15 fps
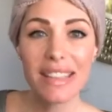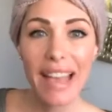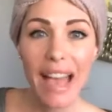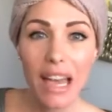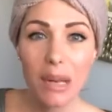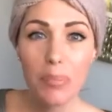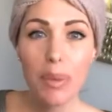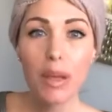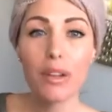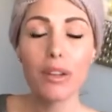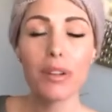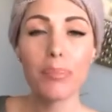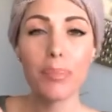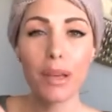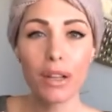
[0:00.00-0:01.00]

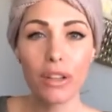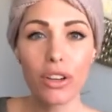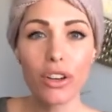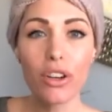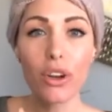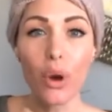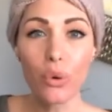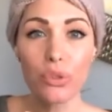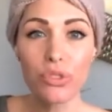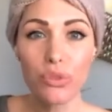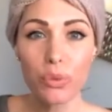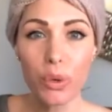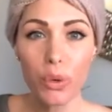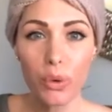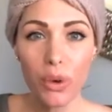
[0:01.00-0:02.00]
caterpillar goes
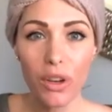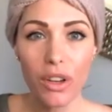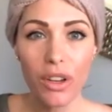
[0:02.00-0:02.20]
through